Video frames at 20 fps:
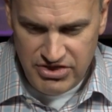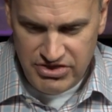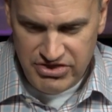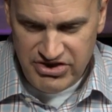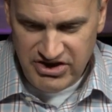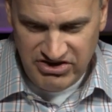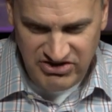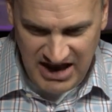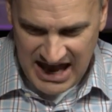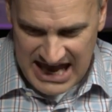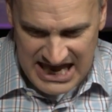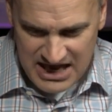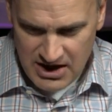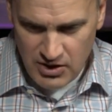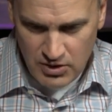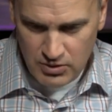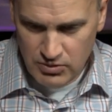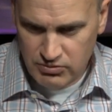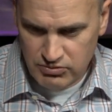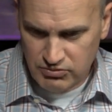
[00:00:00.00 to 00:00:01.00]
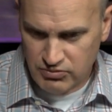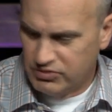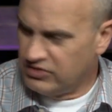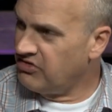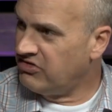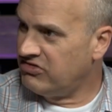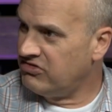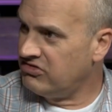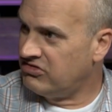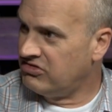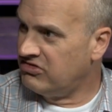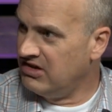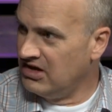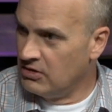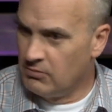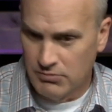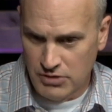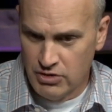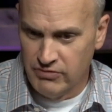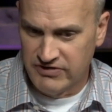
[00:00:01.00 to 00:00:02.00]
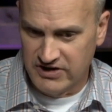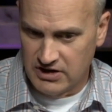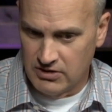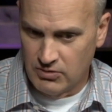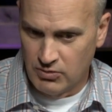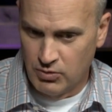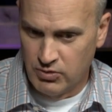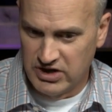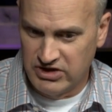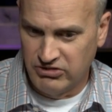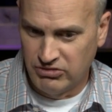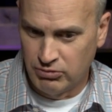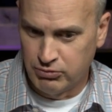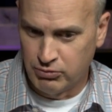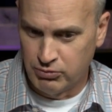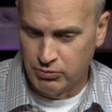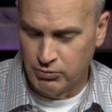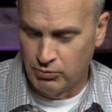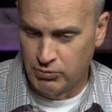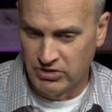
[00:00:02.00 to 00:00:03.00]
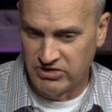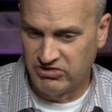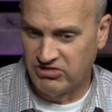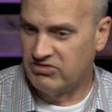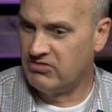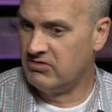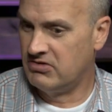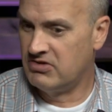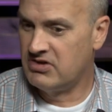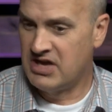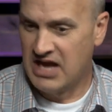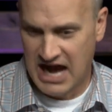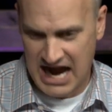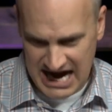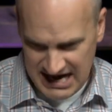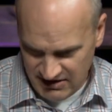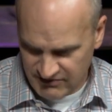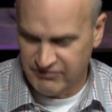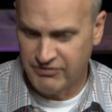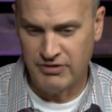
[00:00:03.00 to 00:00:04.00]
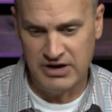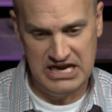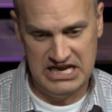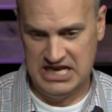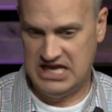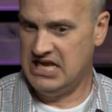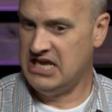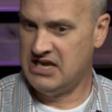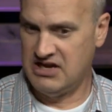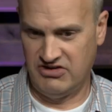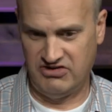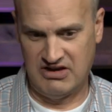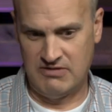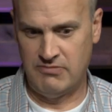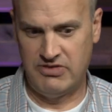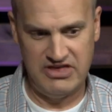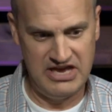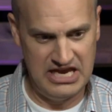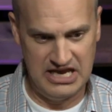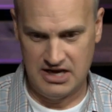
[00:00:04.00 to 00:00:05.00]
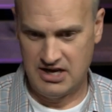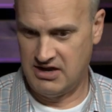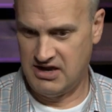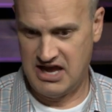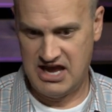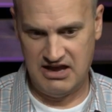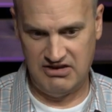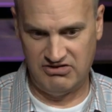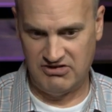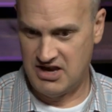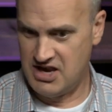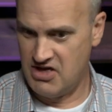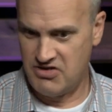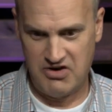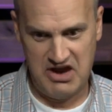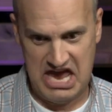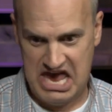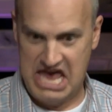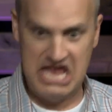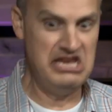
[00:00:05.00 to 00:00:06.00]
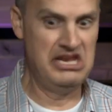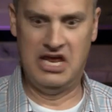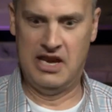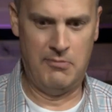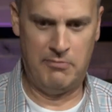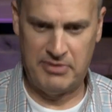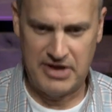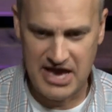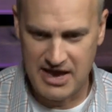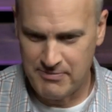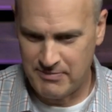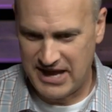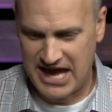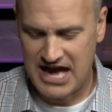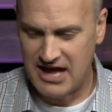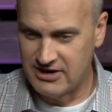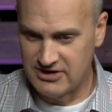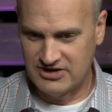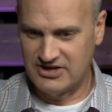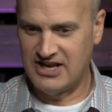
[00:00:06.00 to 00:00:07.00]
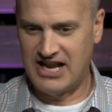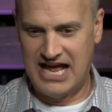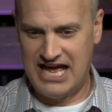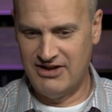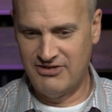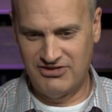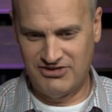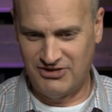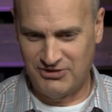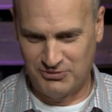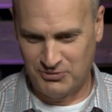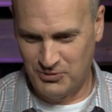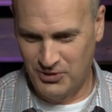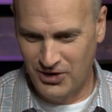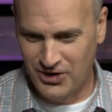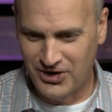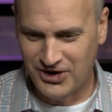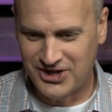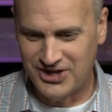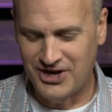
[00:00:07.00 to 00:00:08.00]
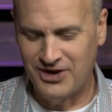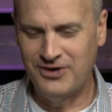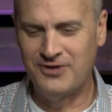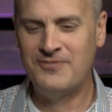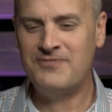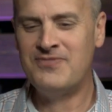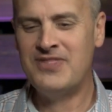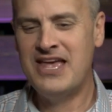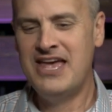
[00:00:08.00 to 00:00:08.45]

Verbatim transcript: the tail was still moving, which was kind of freaky because I'm thinking, okay, is another head going to pop out? You know, how does this work? You know, and,